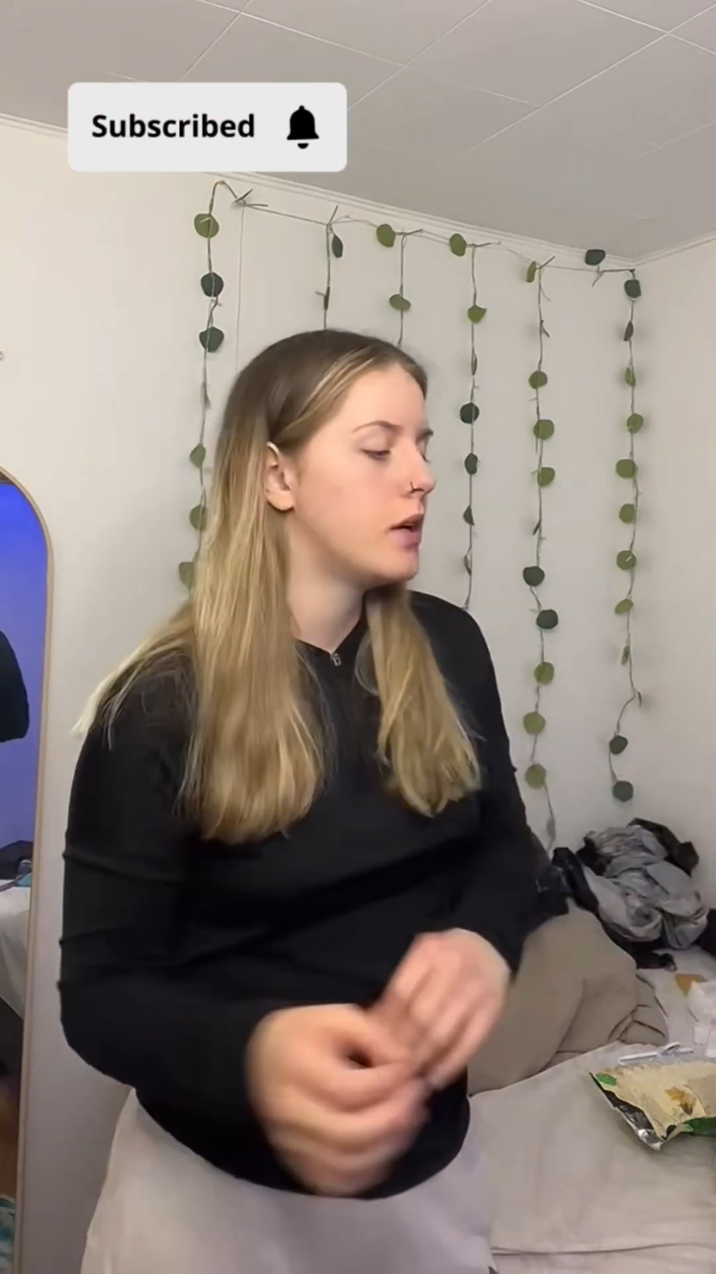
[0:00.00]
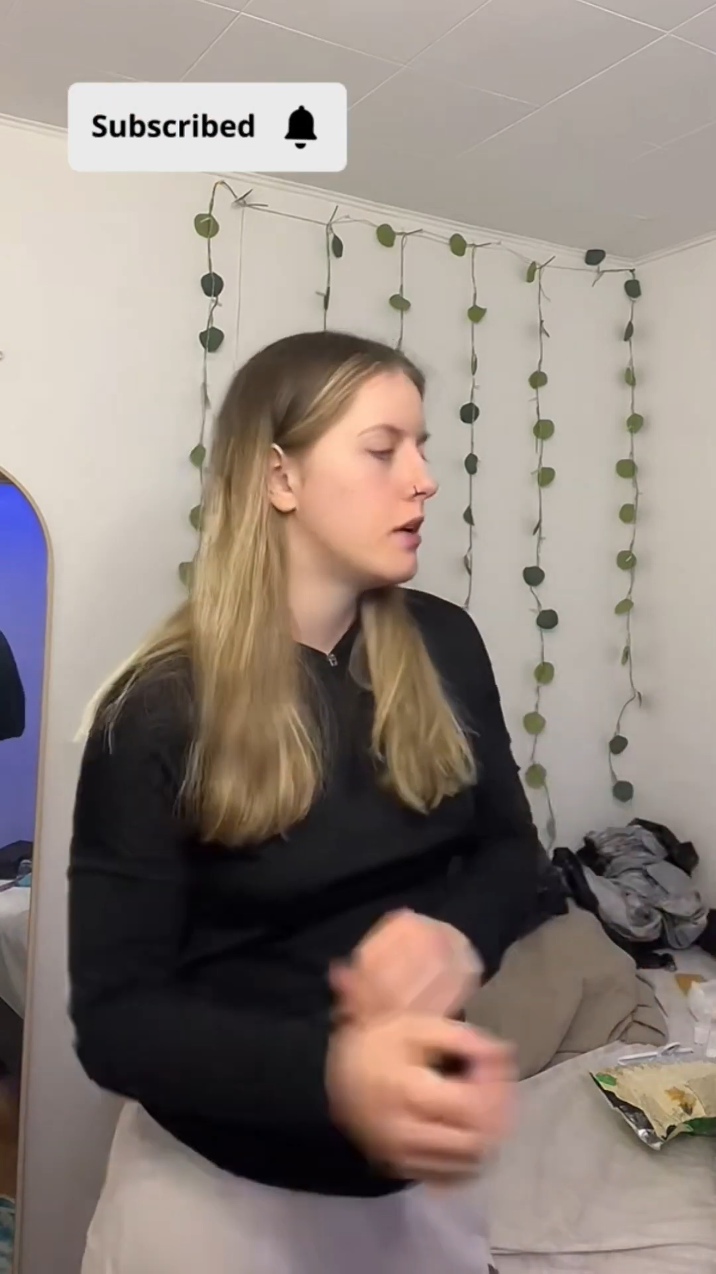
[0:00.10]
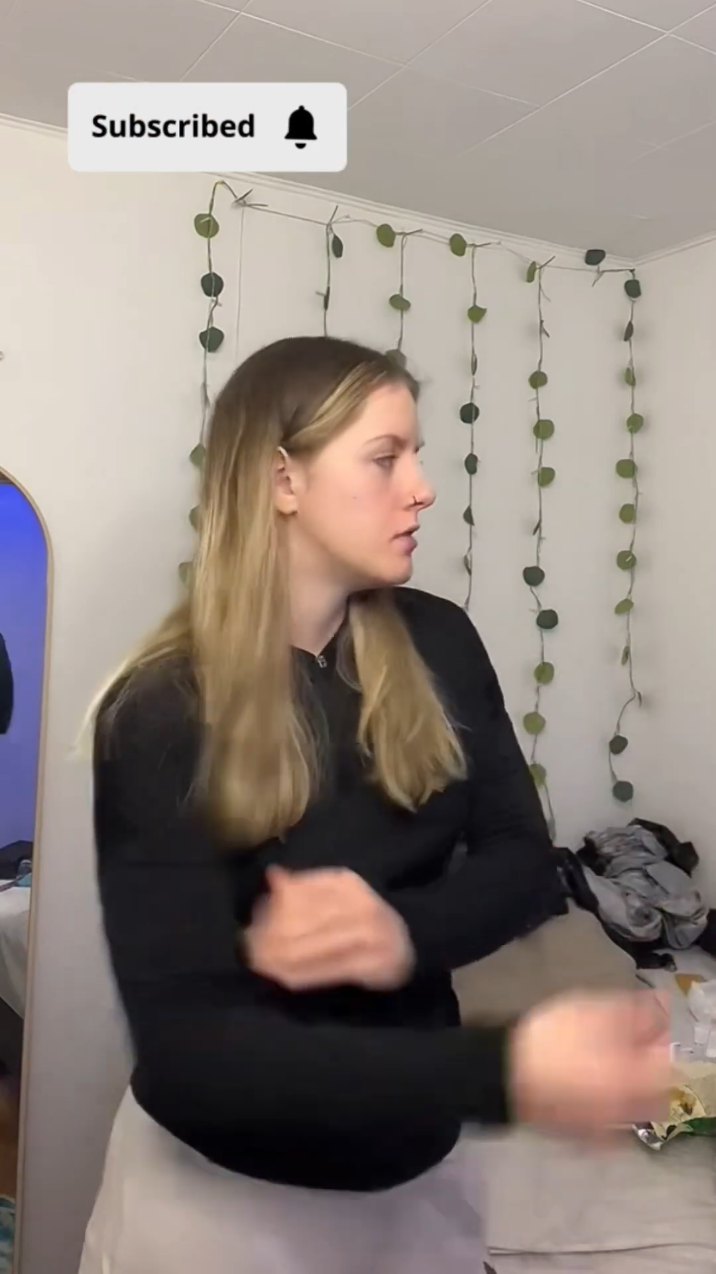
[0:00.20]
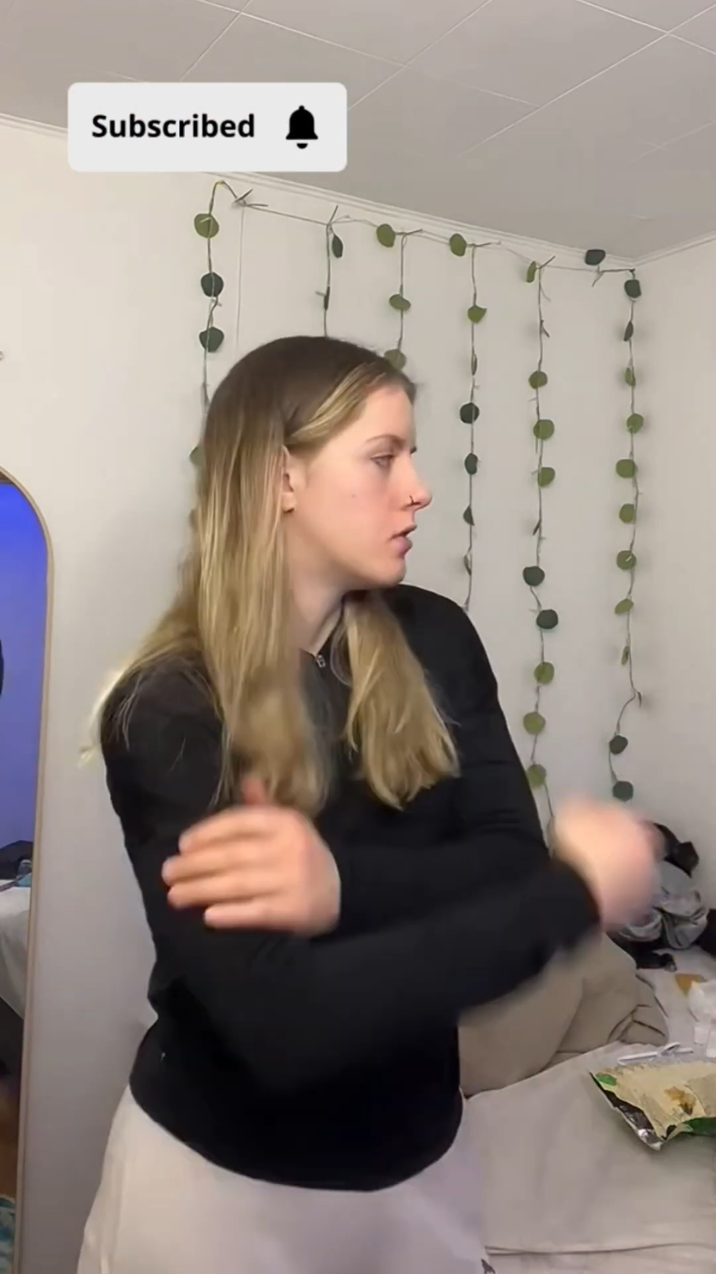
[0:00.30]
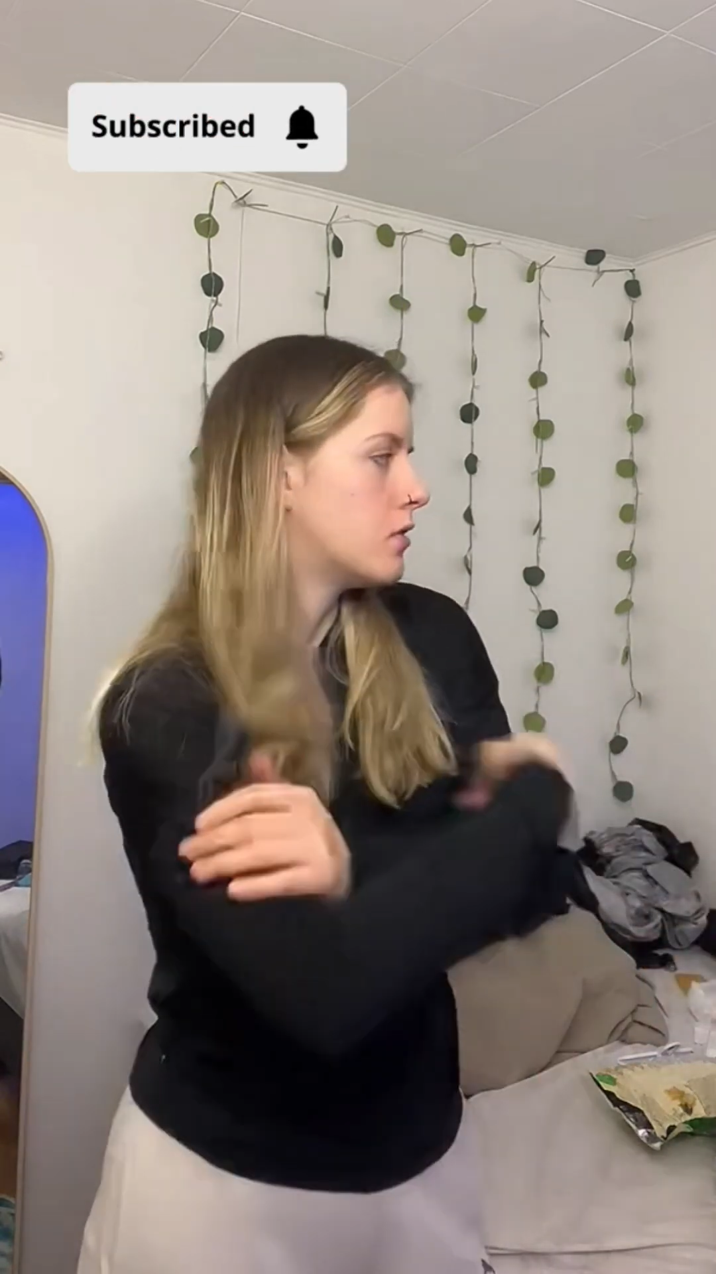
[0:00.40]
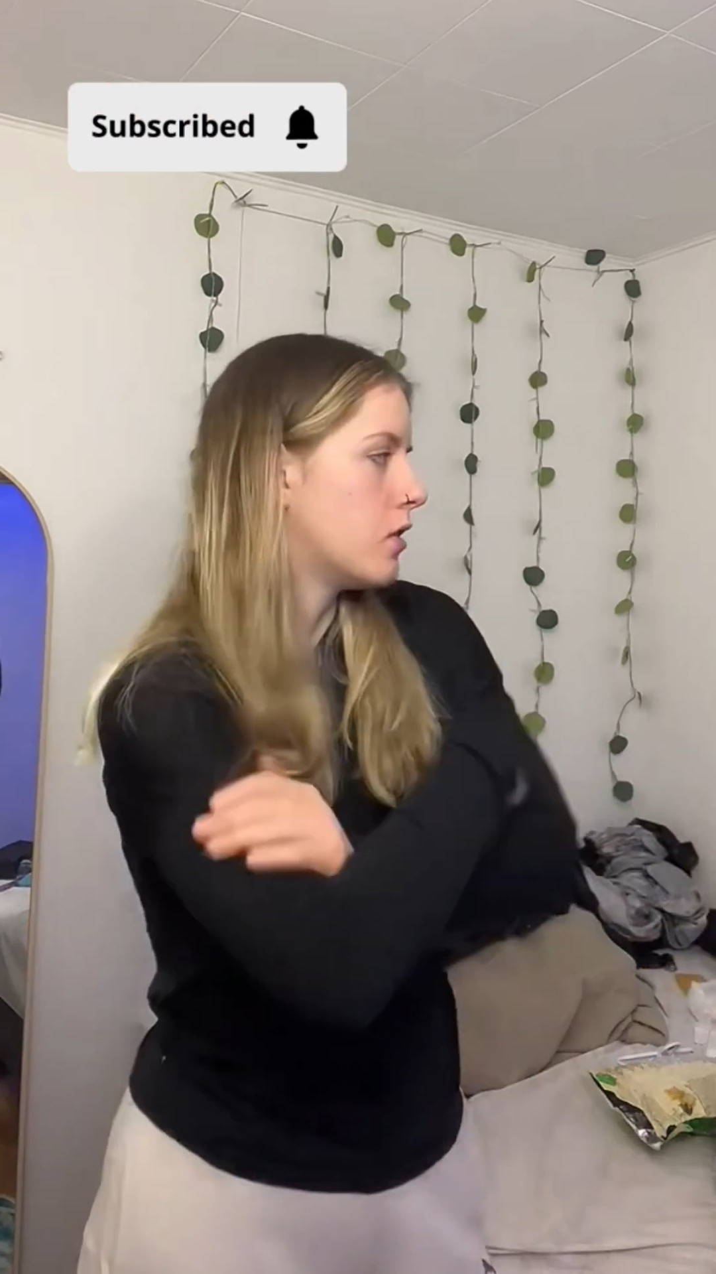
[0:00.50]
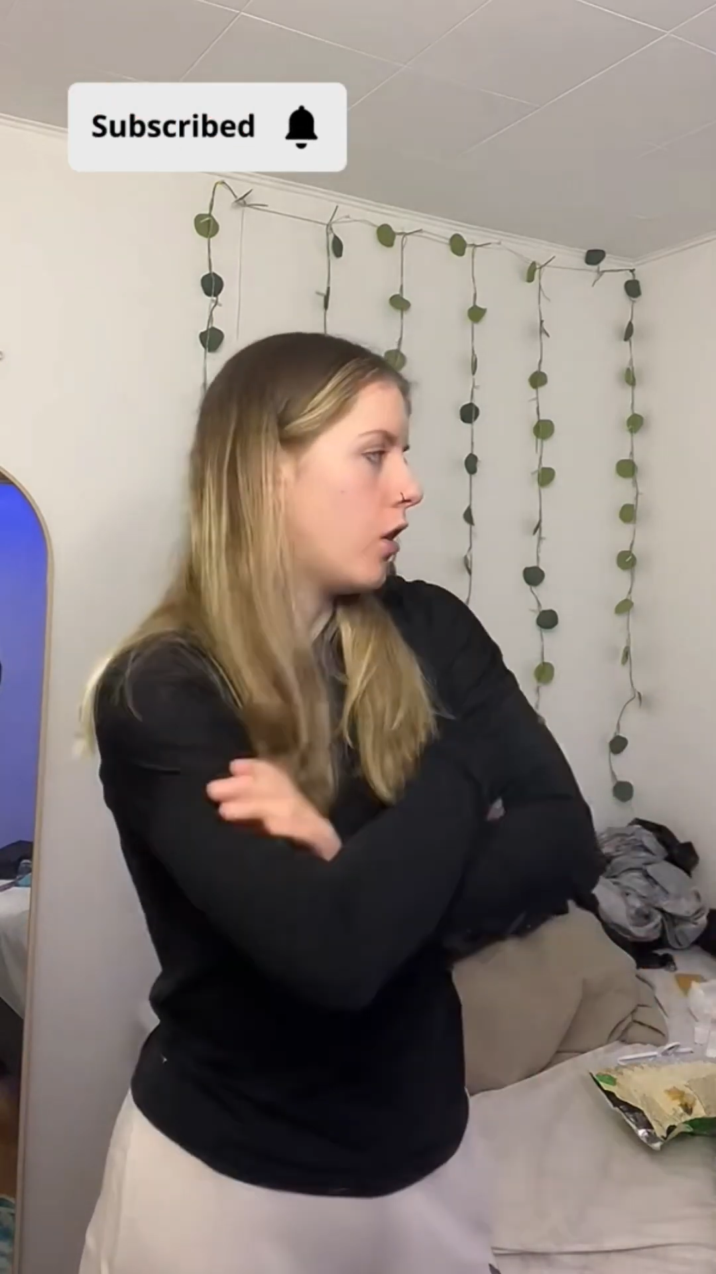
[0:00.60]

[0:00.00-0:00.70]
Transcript: because there's